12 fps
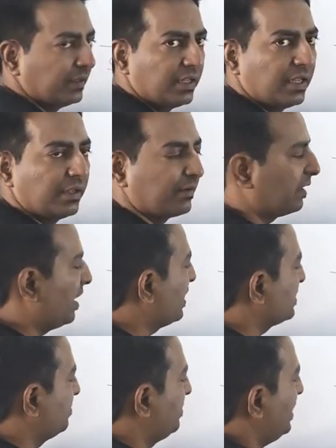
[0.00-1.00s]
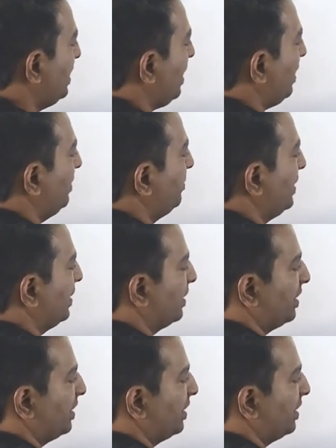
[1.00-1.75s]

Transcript: the class B IP